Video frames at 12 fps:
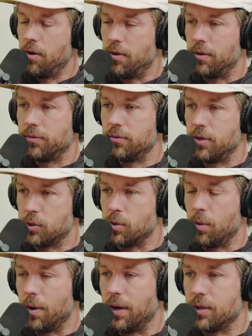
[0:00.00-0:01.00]
know those. That's what
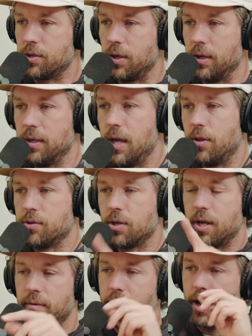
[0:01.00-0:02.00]
you were wearing yesterday. Yeah, yeah, yeah. Those are
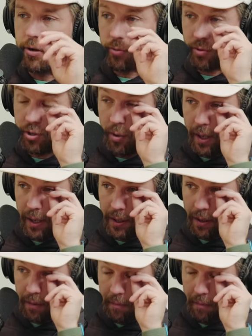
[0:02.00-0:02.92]
kind of a casual shoe. I like it.